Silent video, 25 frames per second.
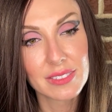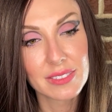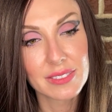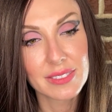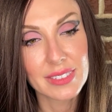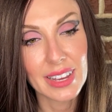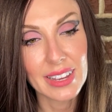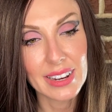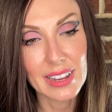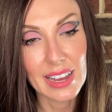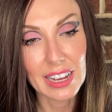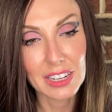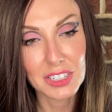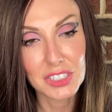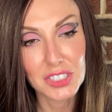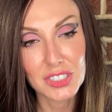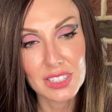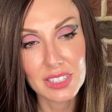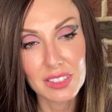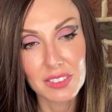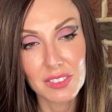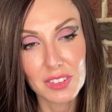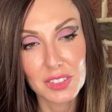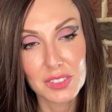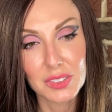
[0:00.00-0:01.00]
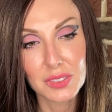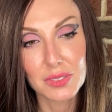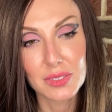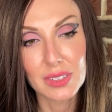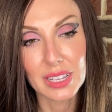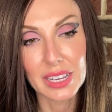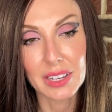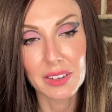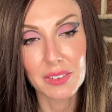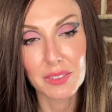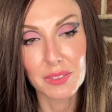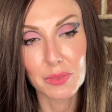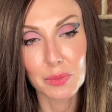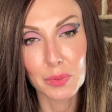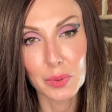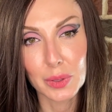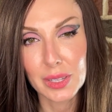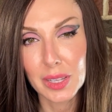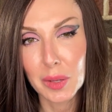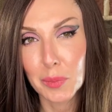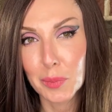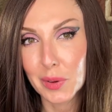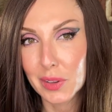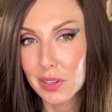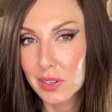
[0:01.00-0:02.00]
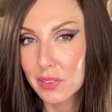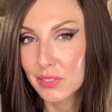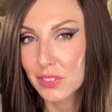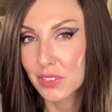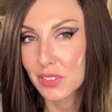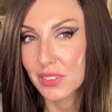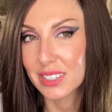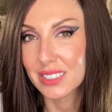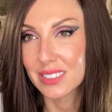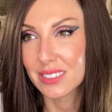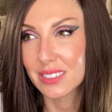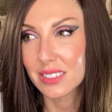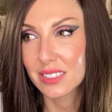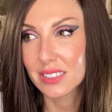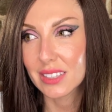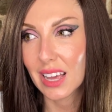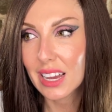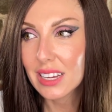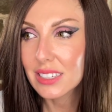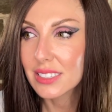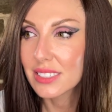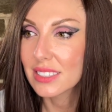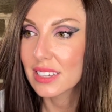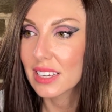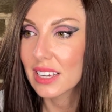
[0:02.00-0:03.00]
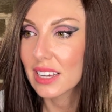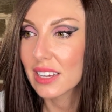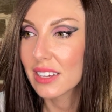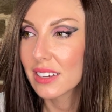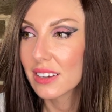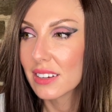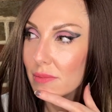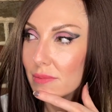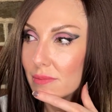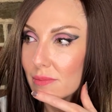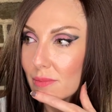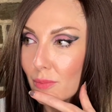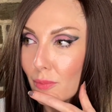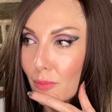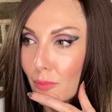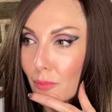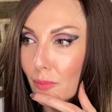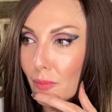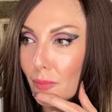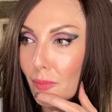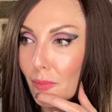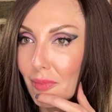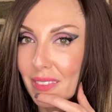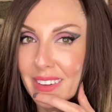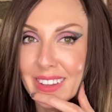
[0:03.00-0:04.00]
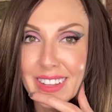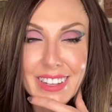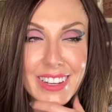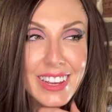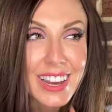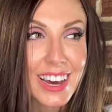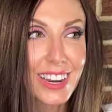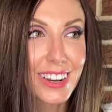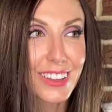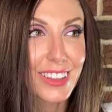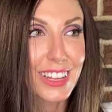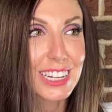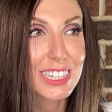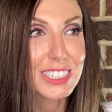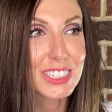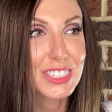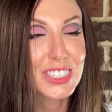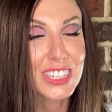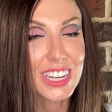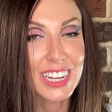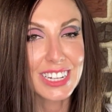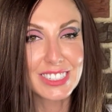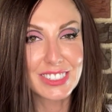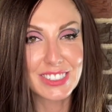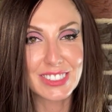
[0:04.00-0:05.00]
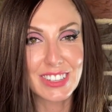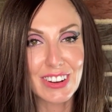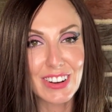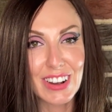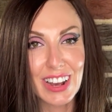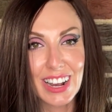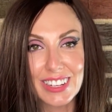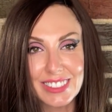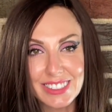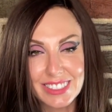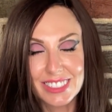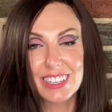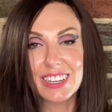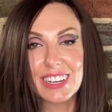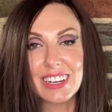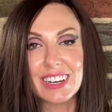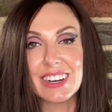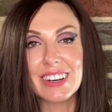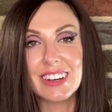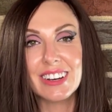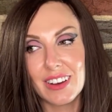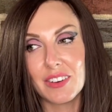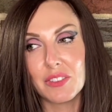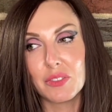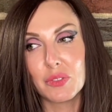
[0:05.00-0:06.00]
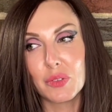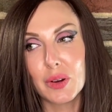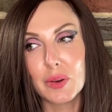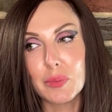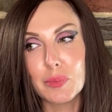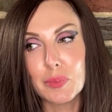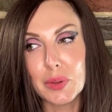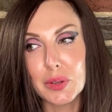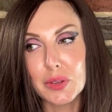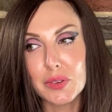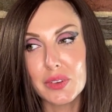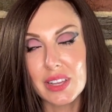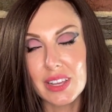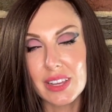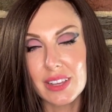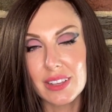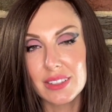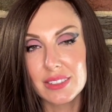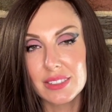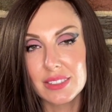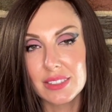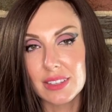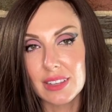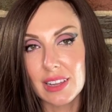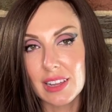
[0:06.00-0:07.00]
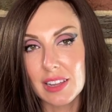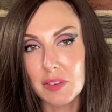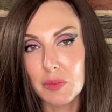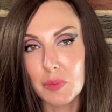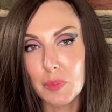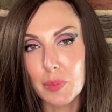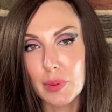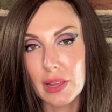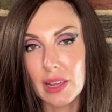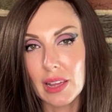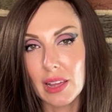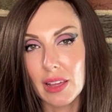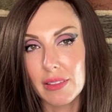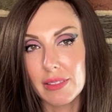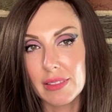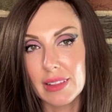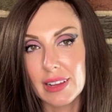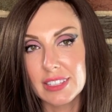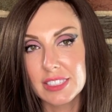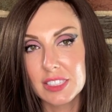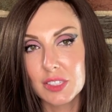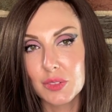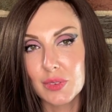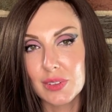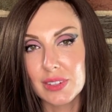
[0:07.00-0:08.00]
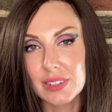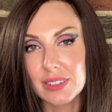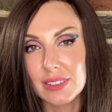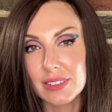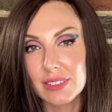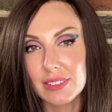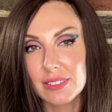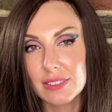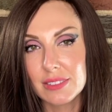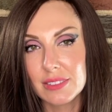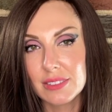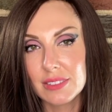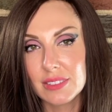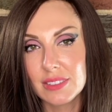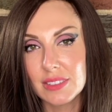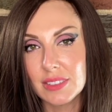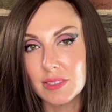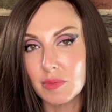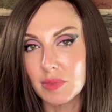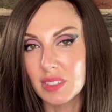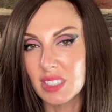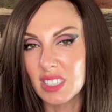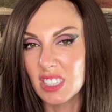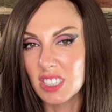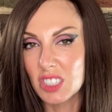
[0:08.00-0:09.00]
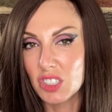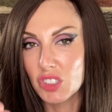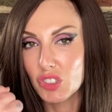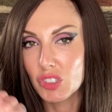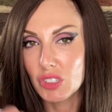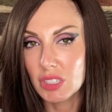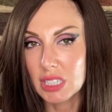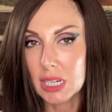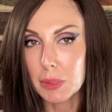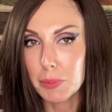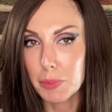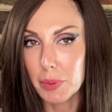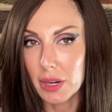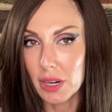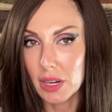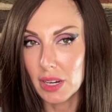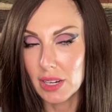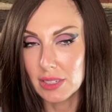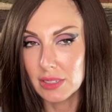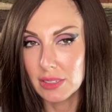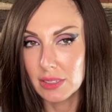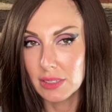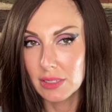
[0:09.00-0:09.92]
that actually looks like really beautiful and sexy, and kind of like change their idea of what beauty is and can be, that's when I'm like, jackpot,